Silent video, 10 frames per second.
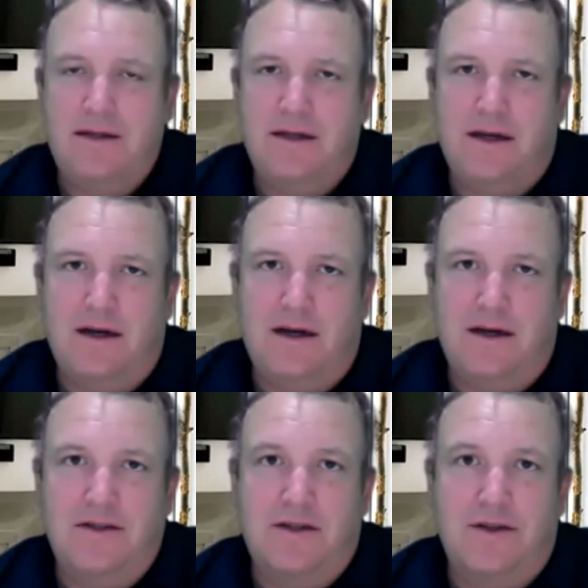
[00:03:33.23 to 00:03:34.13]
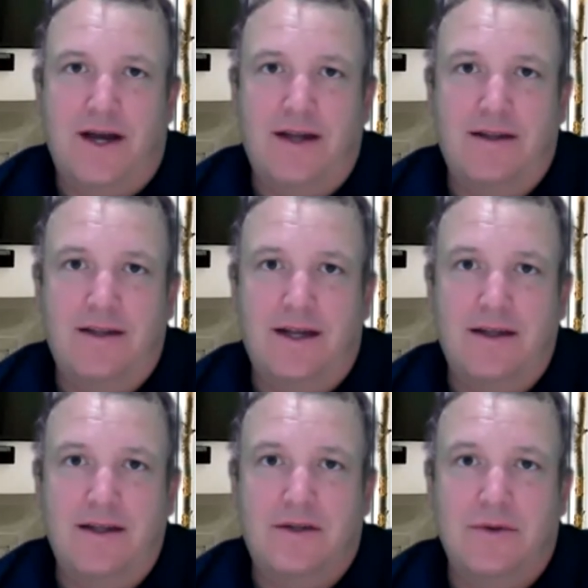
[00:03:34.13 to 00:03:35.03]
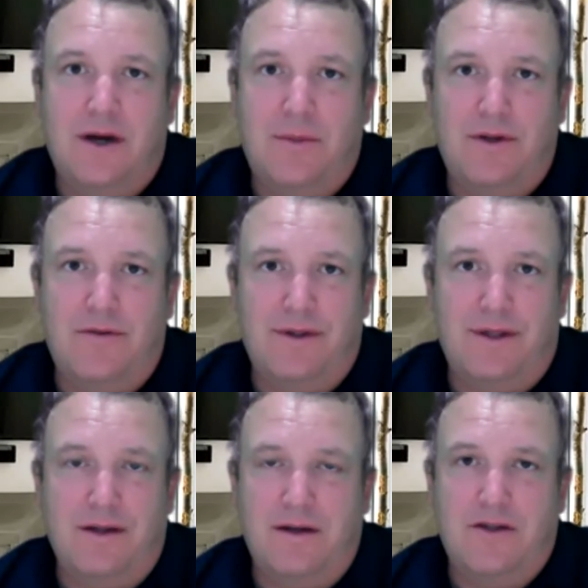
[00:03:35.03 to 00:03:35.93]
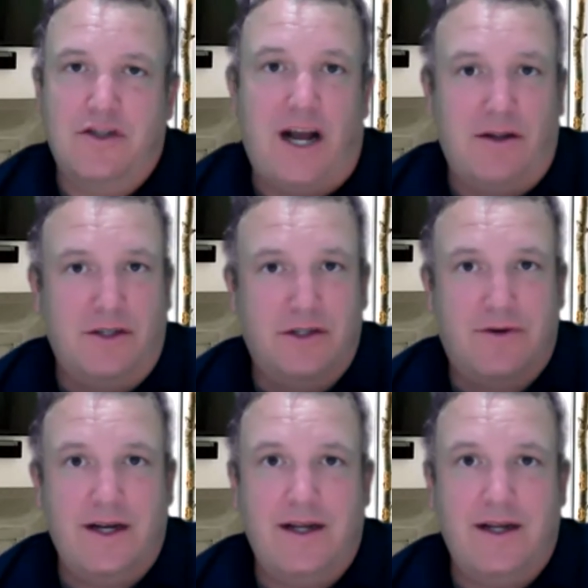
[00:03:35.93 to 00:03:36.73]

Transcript: Uh, so that that leads to a couple different challenges, right?